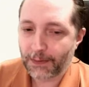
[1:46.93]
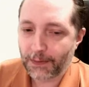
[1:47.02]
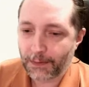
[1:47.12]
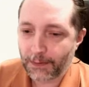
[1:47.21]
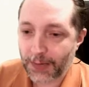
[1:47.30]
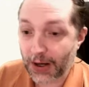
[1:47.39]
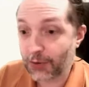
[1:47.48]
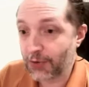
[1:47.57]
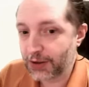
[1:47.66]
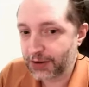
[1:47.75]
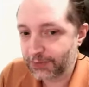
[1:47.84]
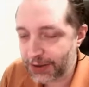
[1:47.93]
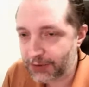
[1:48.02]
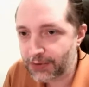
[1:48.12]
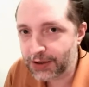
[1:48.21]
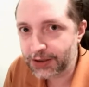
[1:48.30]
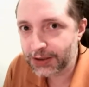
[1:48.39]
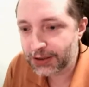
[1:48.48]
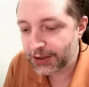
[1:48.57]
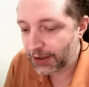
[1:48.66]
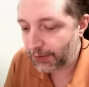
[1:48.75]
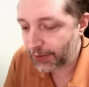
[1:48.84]
pack one, pick one.
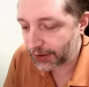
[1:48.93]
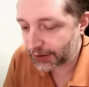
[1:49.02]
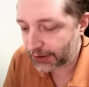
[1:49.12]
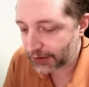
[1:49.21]
But